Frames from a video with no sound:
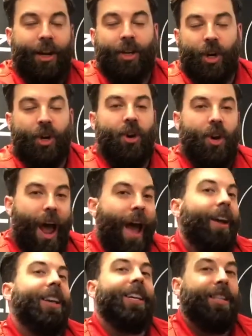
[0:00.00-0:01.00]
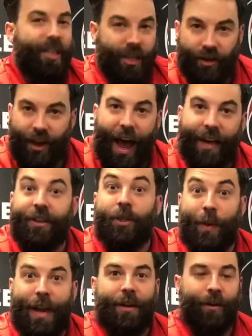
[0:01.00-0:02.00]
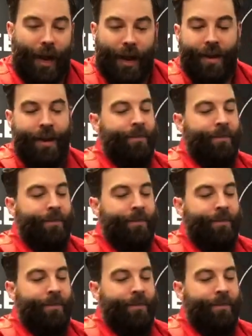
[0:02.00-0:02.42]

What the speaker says: sure you're not gonna continue to have this pain, okay?